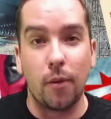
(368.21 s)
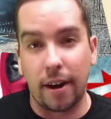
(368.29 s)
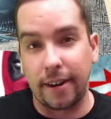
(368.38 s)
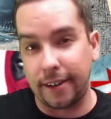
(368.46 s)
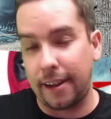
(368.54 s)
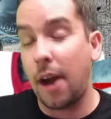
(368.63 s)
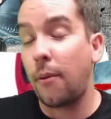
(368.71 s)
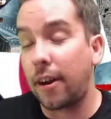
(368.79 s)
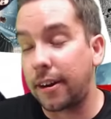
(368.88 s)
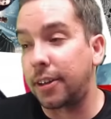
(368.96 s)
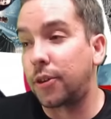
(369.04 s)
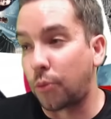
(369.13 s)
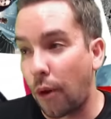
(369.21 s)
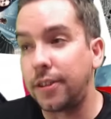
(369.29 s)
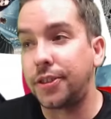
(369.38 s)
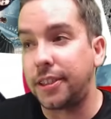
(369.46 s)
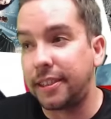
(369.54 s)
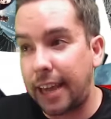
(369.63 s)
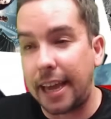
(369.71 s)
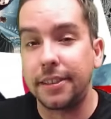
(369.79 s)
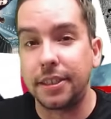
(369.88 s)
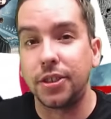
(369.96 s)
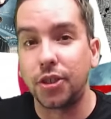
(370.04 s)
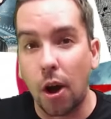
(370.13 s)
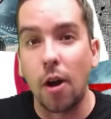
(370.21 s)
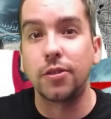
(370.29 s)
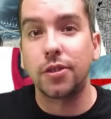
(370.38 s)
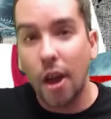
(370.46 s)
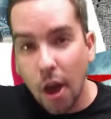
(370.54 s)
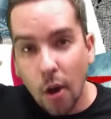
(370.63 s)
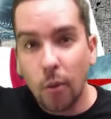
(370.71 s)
I wanted a grungy Casey Jones,